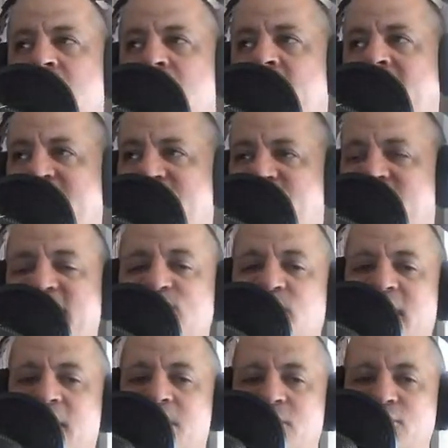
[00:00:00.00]
Backstage, we
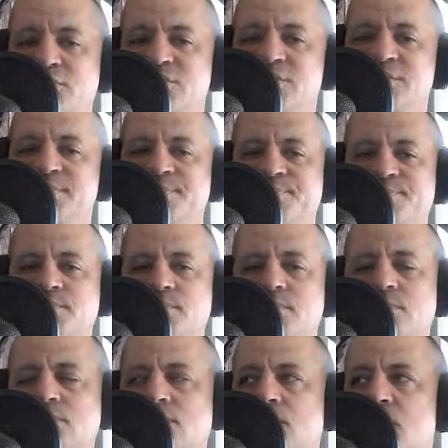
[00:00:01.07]
got Moose.
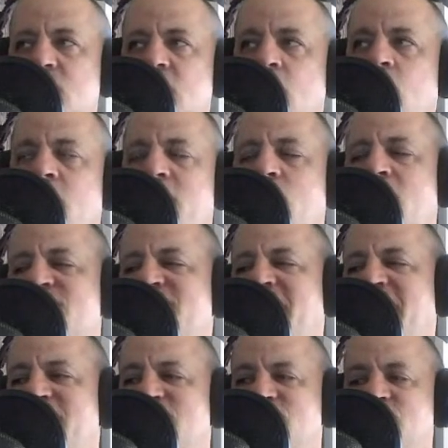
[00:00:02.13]
He wants
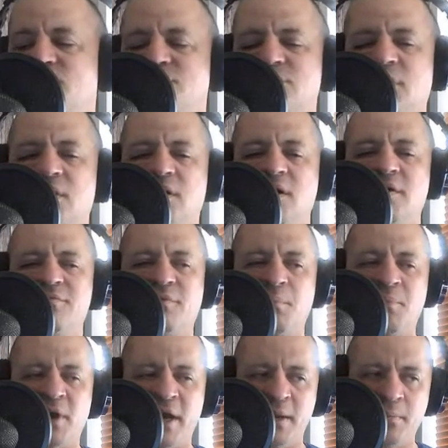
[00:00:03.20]
answers
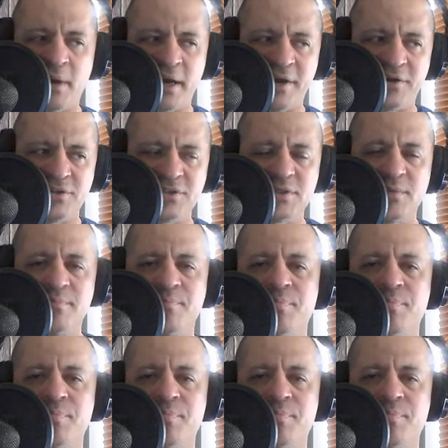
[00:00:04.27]
from Brian Myers